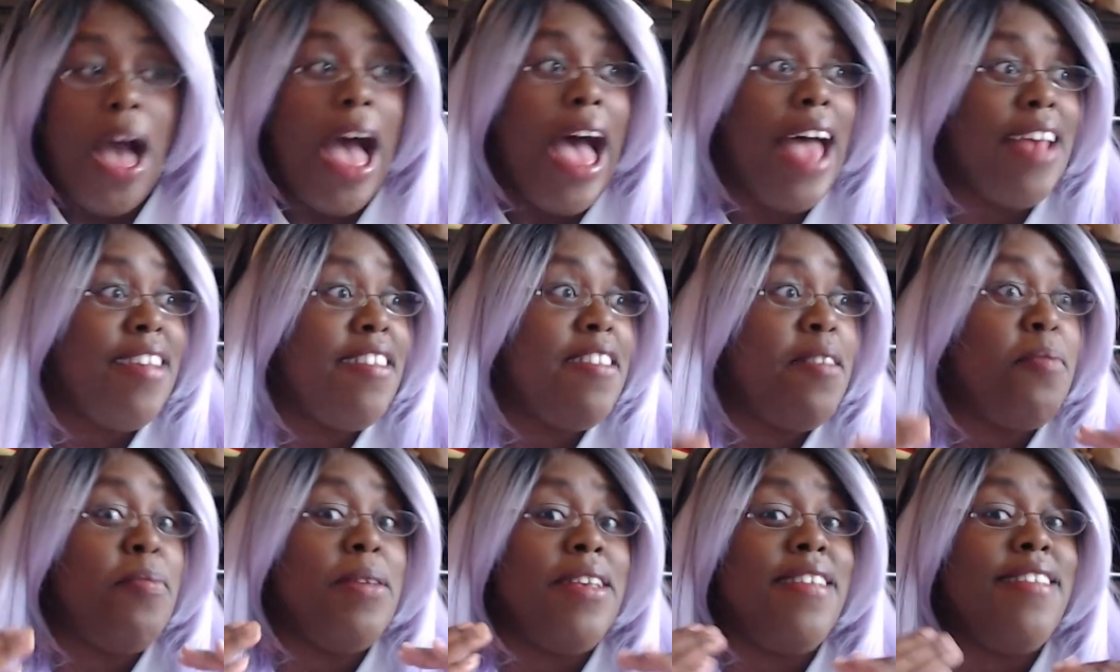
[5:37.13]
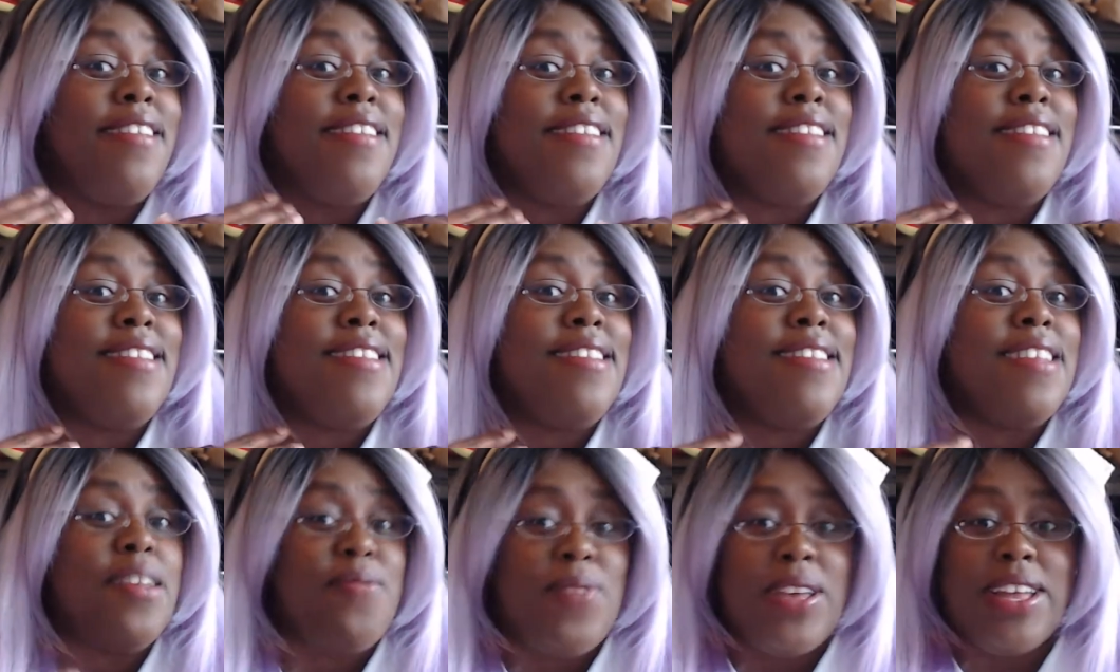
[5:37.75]
I
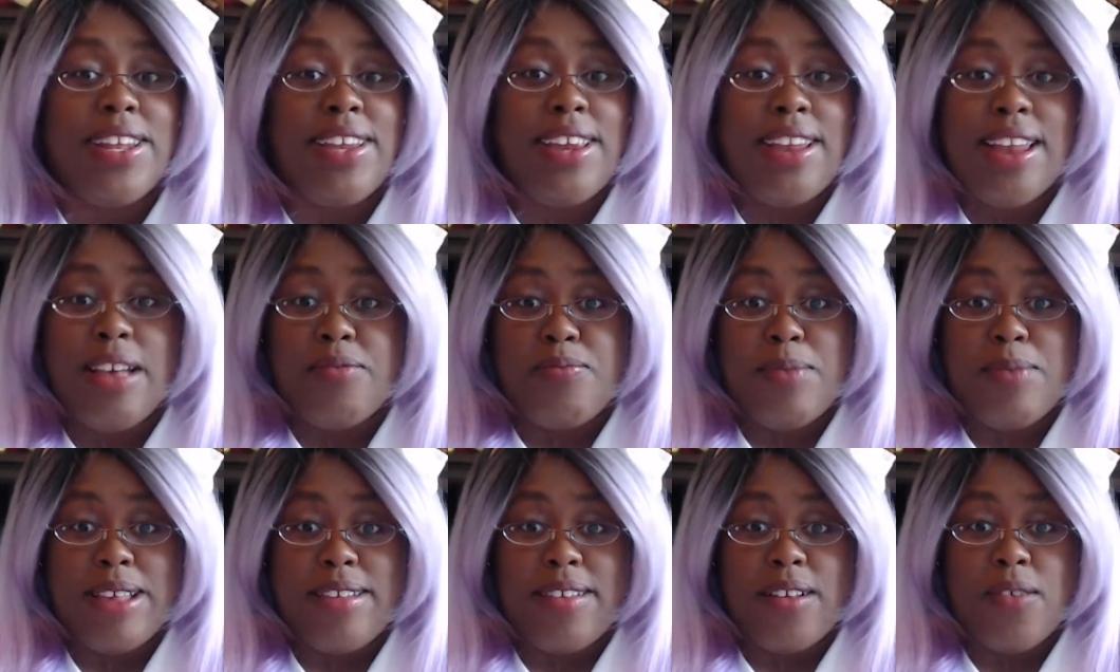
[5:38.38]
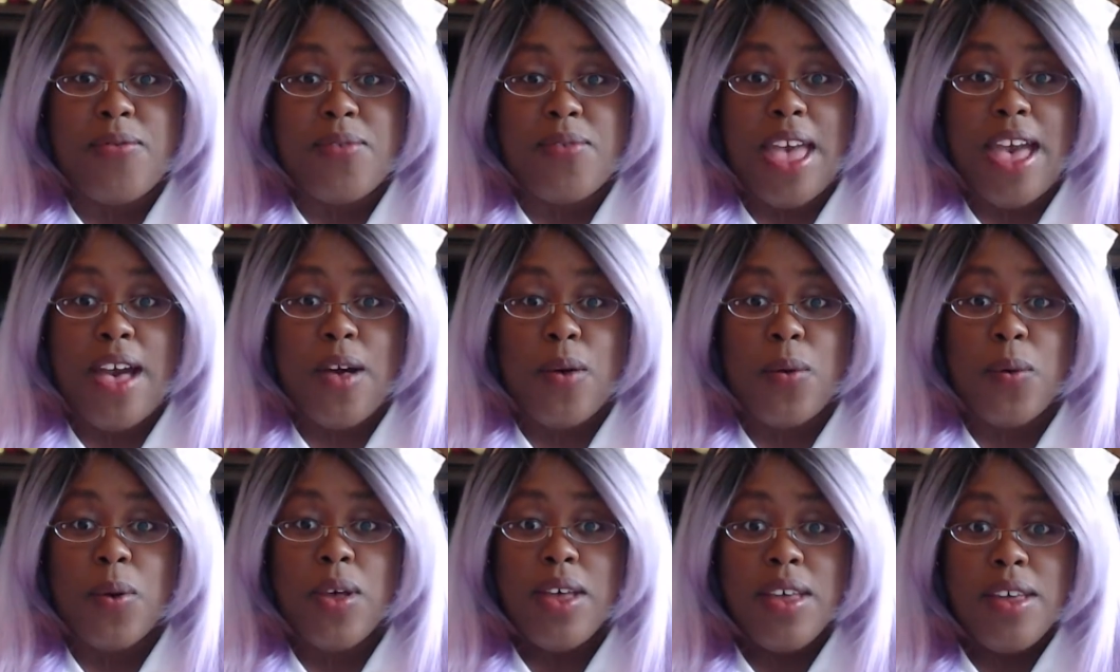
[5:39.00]
specifically left myself
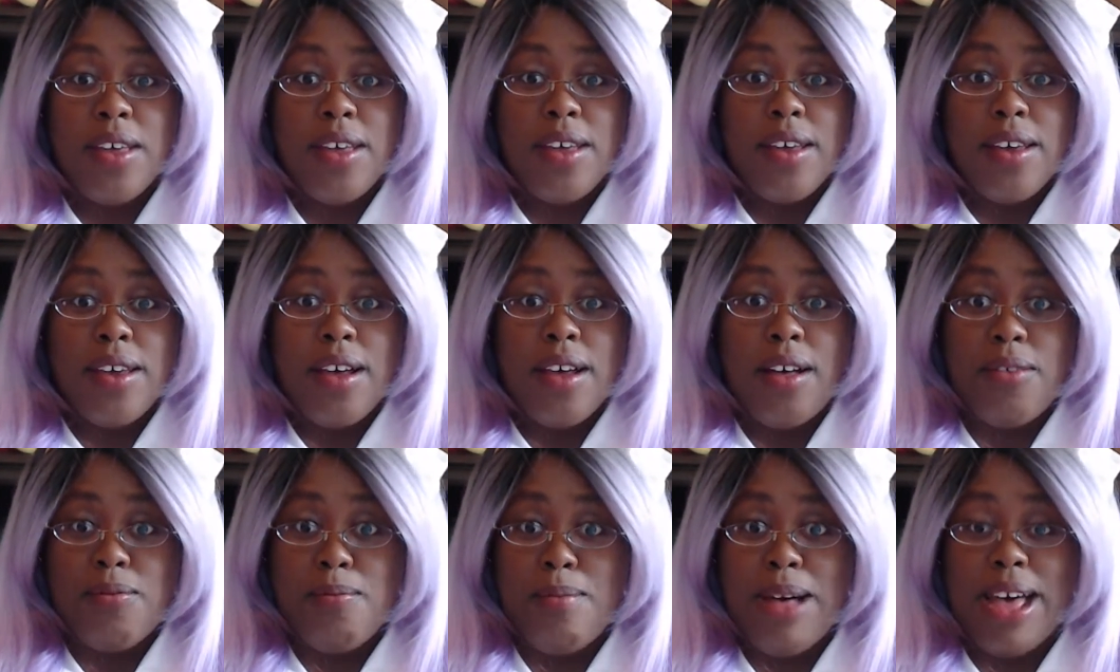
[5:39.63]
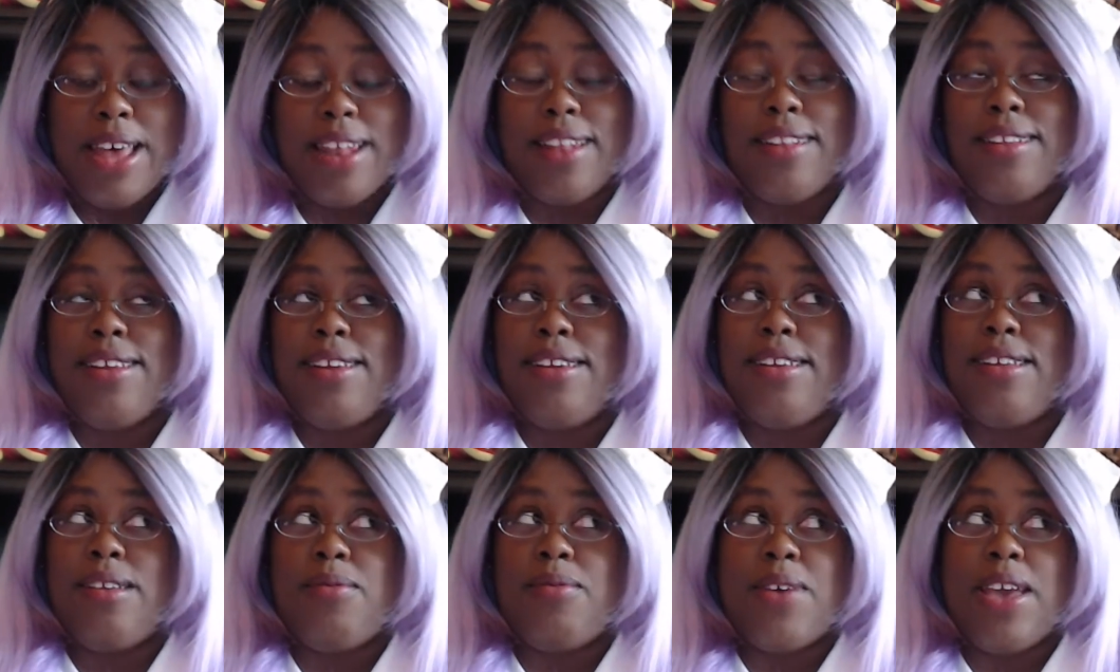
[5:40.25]
out of modeling
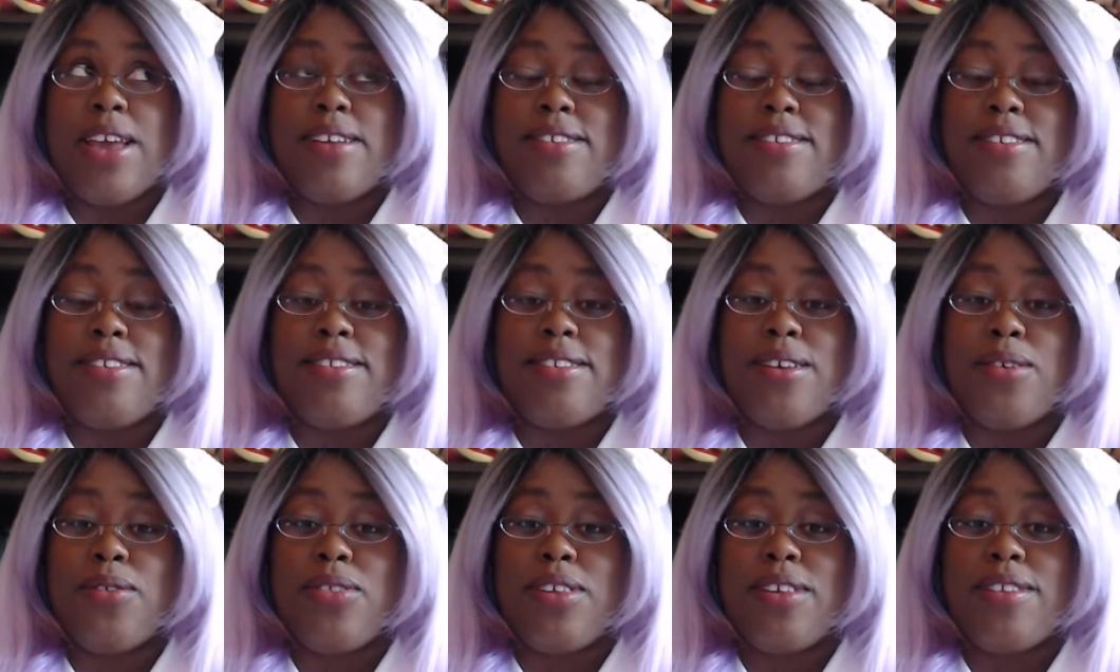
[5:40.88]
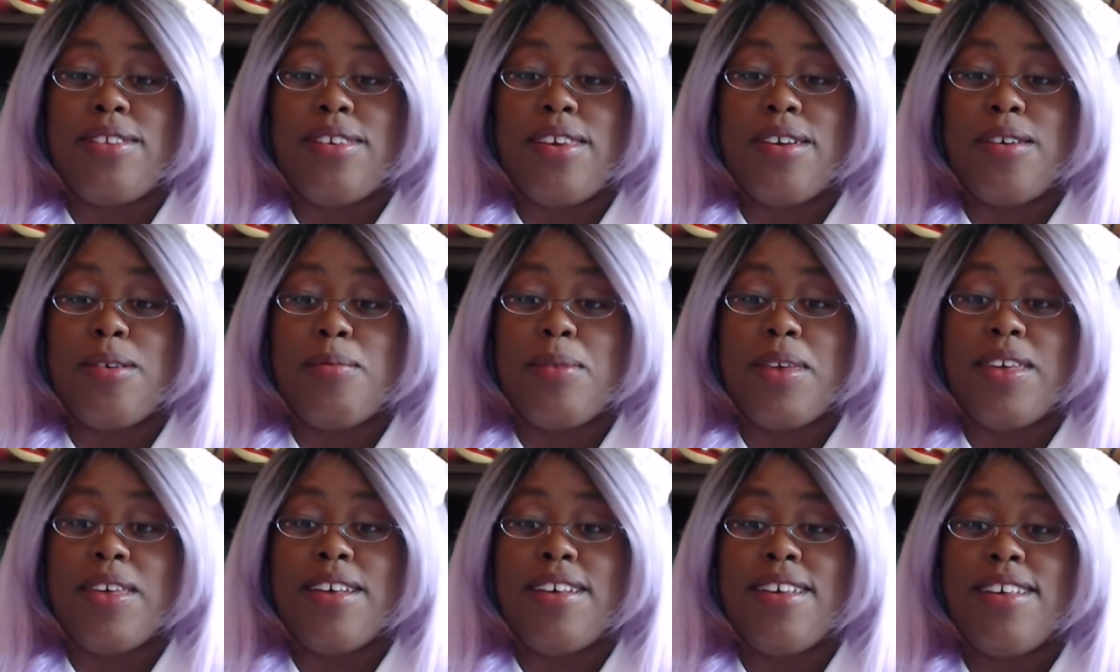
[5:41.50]
in the fashion show this year
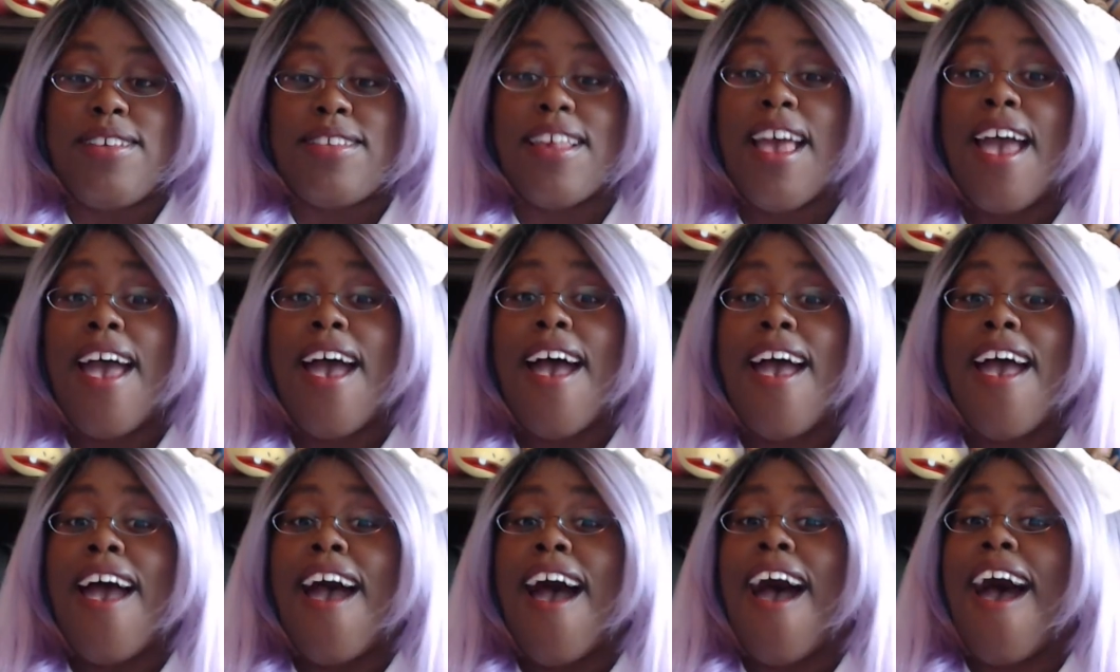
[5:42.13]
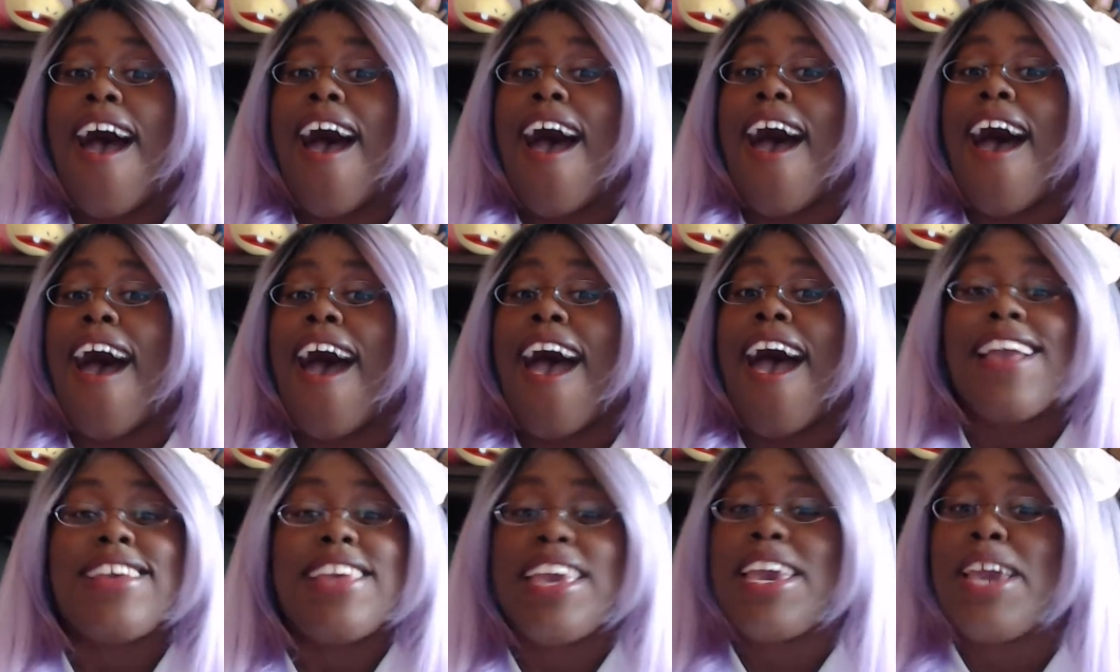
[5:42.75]
because
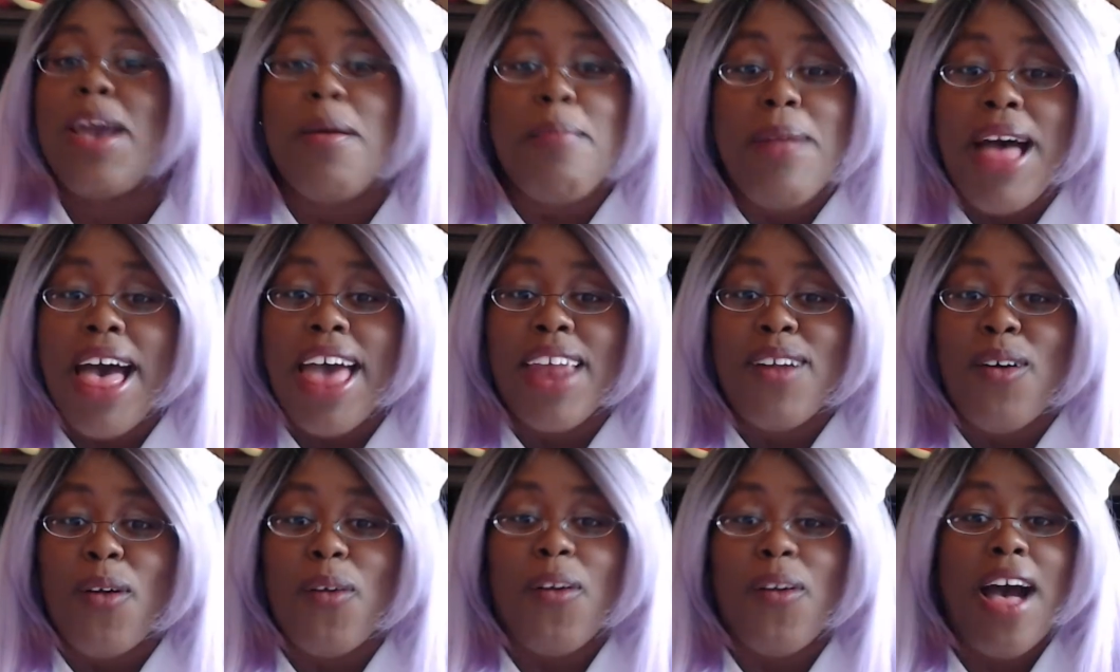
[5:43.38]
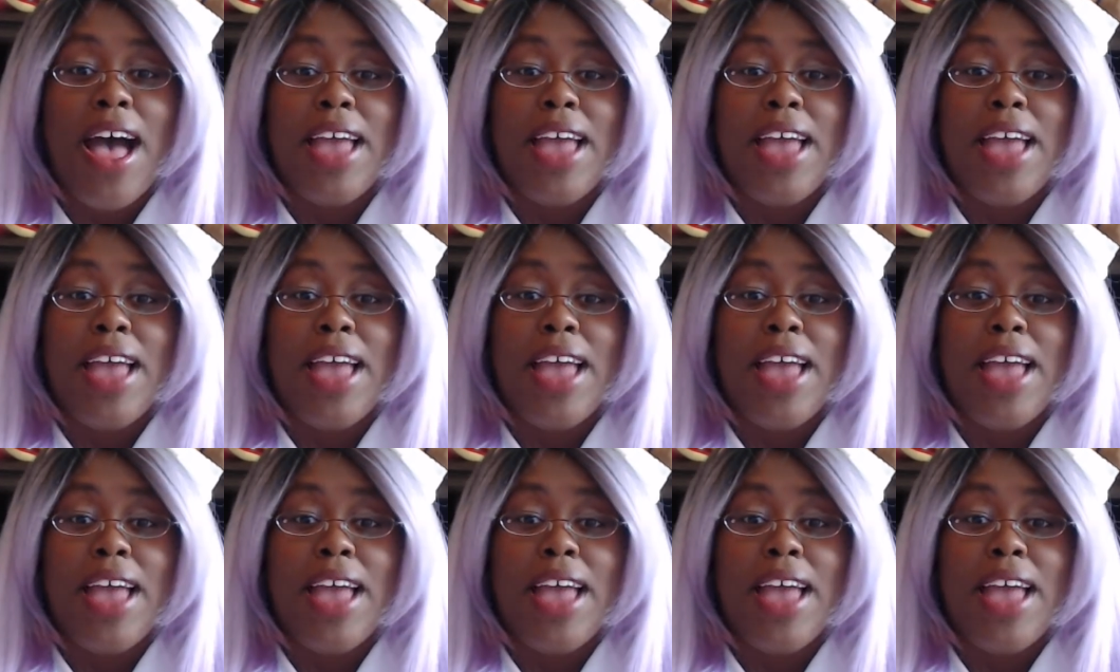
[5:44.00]
I can't model.